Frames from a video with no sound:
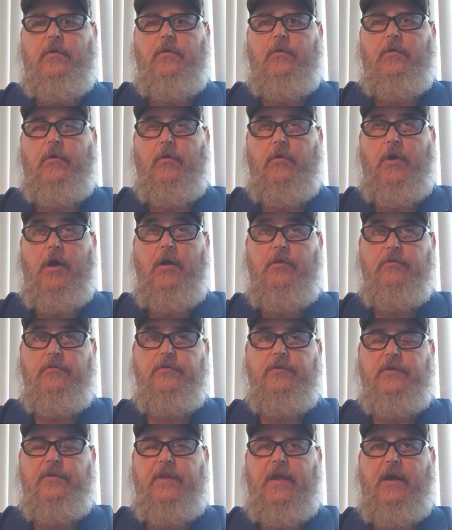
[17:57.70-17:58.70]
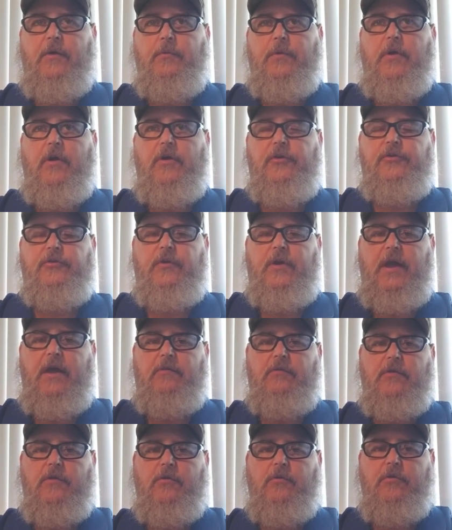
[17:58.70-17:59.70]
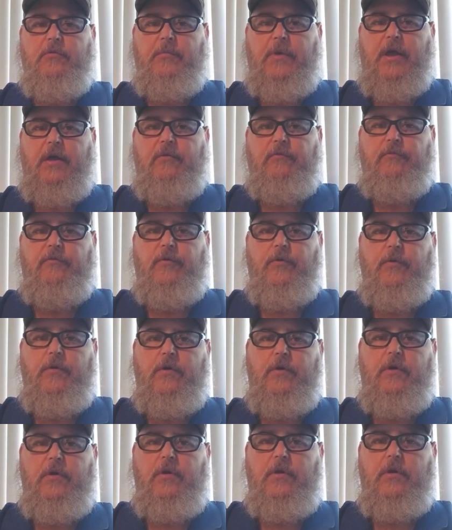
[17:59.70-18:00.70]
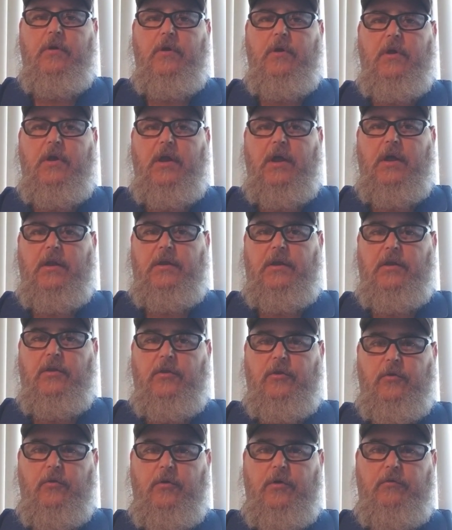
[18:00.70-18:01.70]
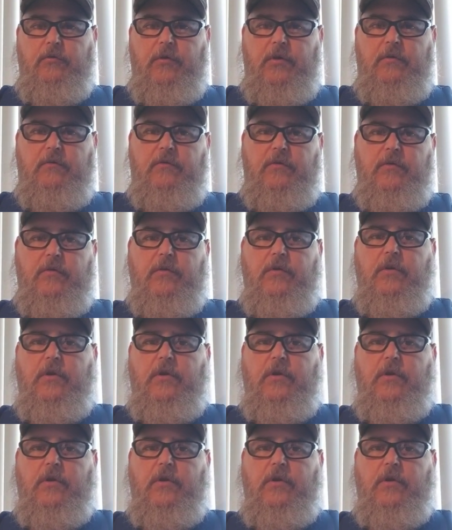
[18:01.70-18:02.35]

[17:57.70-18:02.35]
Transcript: other than that, we also have the Lower Mountain Fork and the Illinois River,